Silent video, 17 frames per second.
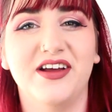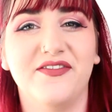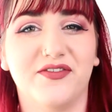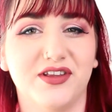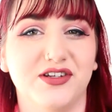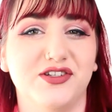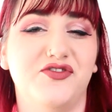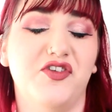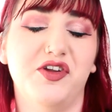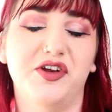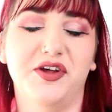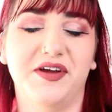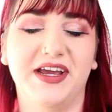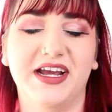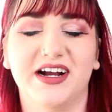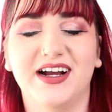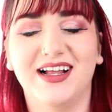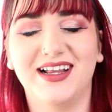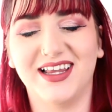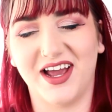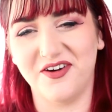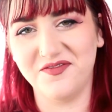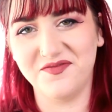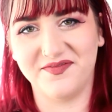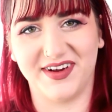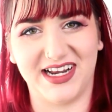For those of you new here,
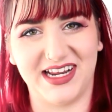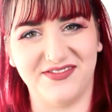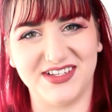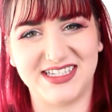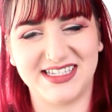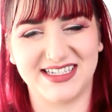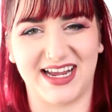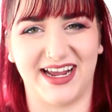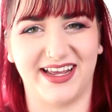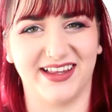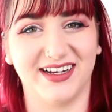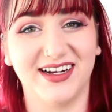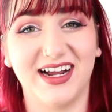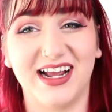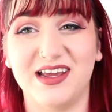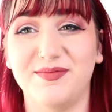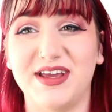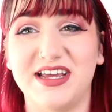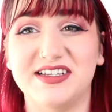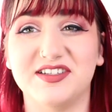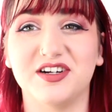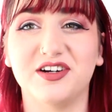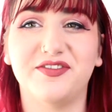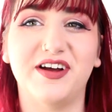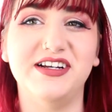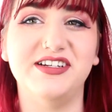hello, my name is Skylar. I am a
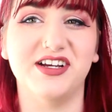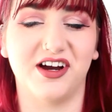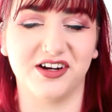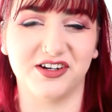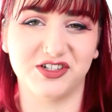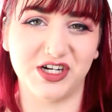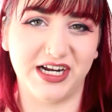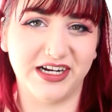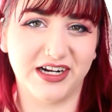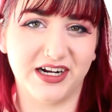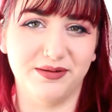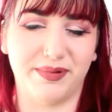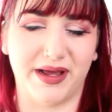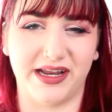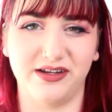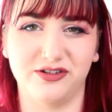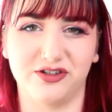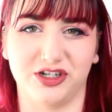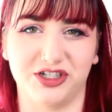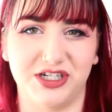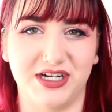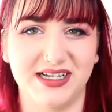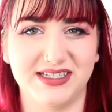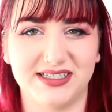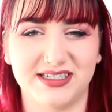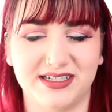certified dog trainer and pet
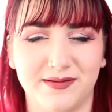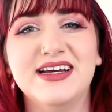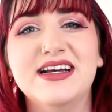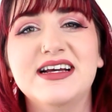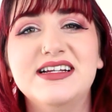nutritionist.